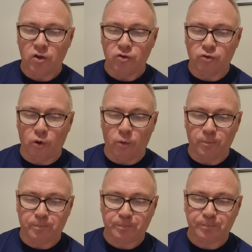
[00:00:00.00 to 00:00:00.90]

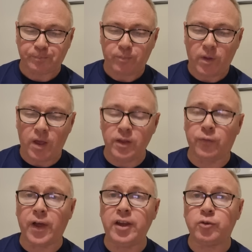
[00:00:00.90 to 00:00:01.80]
So, the
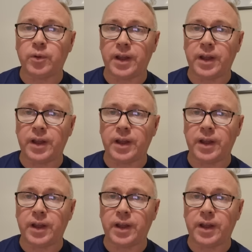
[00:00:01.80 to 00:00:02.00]
flights were